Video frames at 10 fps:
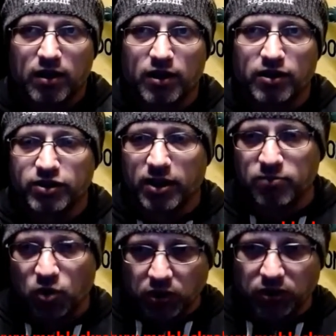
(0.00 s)
There's a
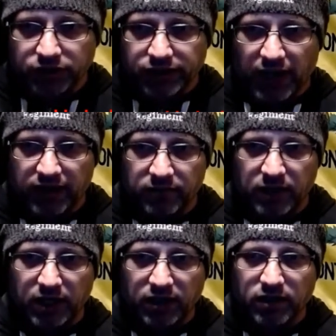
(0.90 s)
moral side of
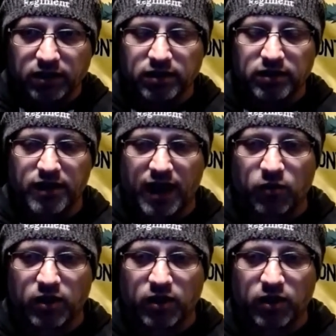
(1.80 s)
me that